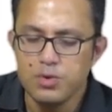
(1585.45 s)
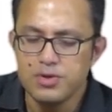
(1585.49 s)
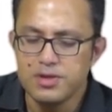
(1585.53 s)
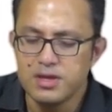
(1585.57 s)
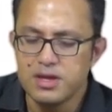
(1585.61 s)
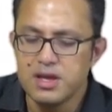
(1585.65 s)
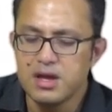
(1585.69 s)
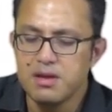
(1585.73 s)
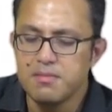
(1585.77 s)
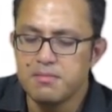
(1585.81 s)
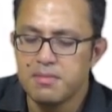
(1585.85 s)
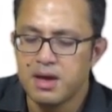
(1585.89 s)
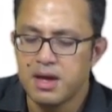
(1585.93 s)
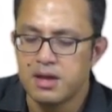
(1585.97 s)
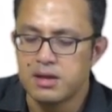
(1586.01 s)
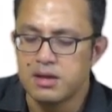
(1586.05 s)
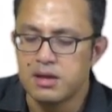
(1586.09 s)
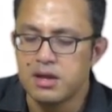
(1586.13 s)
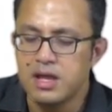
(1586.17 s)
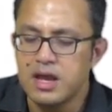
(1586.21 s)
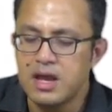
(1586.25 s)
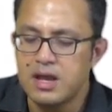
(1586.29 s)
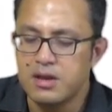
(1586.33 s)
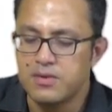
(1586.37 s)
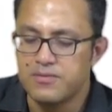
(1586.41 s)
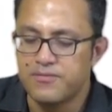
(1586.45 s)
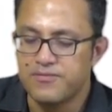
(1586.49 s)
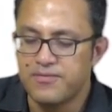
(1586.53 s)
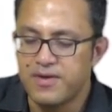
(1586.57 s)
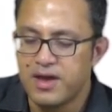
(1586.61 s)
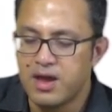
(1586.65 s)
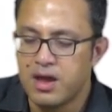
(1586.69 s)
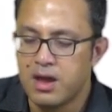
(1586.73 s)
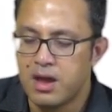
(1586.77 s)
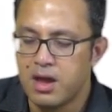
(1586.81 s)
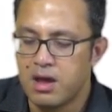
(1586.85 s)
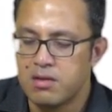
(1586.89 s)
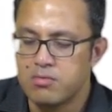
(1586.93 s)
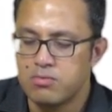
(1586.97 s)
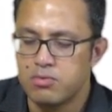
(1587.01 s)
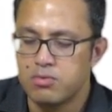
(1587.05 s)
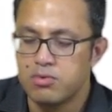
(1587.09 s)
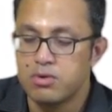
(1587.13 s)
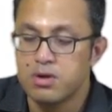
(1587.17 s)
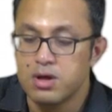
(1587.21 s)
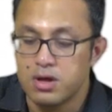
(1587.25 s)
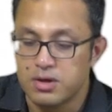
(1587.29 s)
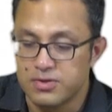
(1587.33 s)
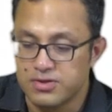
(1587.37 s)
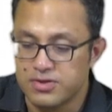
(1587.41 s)
He was a young man, lean, fair,
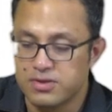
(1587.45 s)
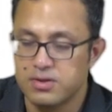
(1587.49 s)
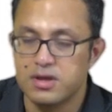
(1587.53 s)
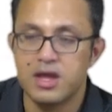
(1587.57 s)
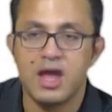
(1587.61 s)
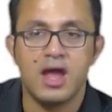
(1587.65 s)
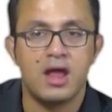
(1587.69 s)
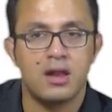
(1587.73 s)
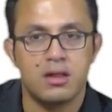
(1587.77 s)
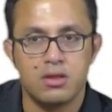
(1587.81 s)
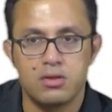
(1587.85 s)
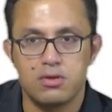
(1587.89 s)
and morose.